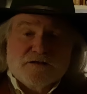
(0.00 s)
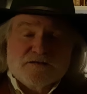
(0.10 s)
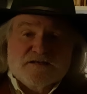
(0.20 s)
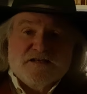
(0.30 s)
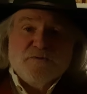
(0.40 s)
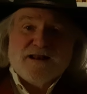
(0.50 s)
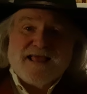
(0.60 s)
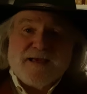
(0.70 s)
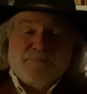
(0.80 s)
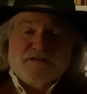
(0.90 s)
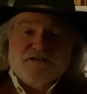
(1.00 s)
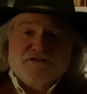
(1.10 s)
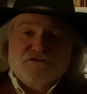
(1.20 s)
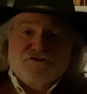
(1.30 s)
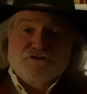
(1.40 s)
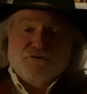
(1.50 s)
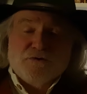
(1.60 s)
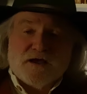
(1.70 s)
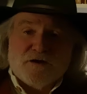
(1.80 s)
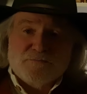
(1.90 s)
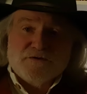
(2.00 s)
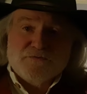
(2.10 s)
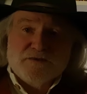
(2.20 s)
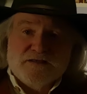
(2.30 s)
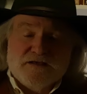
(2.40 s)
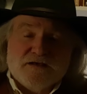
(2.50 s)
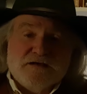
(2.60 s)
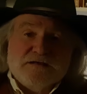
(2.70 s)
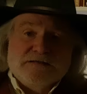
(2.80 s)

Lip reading: see what happens in the shootout between the